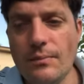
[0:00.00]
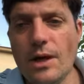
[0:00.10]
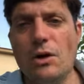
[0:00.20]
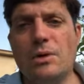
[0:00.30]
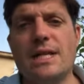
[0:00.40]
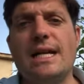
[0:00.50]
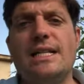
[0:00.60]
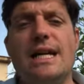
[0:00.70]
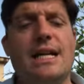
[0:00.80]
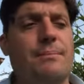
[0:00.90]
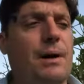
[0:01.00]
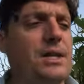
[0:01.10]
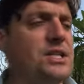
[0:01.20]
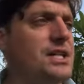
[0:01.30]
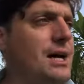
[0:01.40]
who was 18. And by
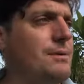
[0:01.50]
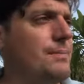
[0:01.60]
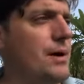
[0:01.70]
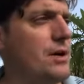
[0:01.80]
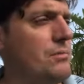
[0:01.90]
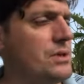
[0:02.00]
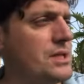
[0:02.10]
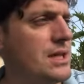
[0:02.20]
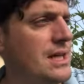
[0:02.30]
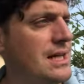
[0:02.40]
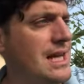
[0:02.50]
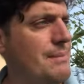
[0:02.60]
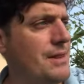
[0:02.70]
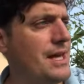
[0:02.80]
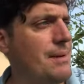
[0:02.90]
this time, Napoleon was, let
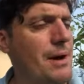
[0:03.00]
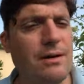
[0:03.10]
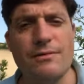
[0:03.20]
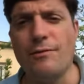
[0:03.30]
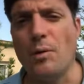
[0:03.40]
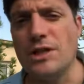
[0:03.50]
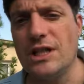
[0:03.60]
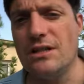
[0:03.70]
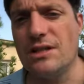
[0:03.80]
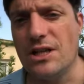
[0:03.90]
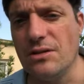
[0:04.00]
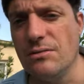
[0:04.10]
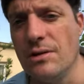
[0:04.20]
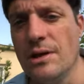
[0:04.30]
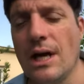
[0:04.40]
me think, about 42.
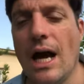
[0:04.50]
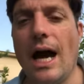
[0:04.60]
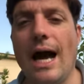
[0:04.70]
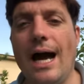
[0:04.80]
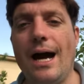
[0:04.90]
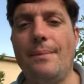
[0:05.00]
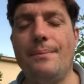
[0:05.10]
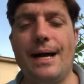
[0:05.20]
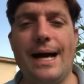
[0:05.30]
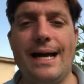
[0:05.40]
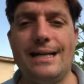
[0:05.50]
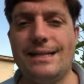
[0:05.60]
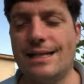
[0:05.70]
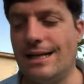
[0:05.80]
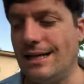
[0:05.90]

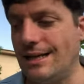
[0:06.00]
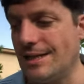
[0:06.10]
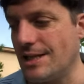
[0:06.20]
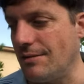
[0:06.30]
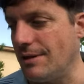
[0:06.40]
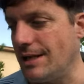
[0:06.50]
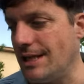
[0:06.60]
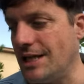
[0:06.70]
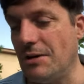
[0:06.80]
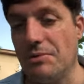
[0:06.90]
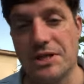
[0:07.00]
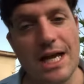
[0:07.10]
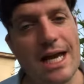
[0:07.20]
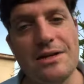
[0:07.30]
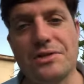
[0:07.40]
So she was
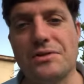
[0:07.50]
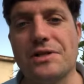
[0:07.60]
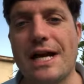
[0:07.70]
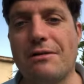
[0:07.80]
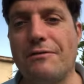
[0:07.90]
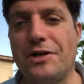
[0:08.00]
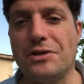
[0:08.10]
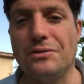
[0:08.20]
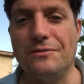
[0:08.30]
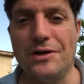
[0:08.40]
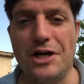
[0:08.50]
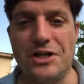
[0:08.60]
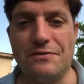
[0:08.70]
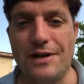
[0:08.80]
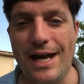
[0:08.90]
again a sort of sacrificial
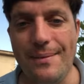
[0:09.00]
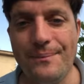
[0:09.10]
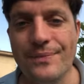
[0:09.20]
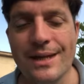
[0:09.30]
virgin for him.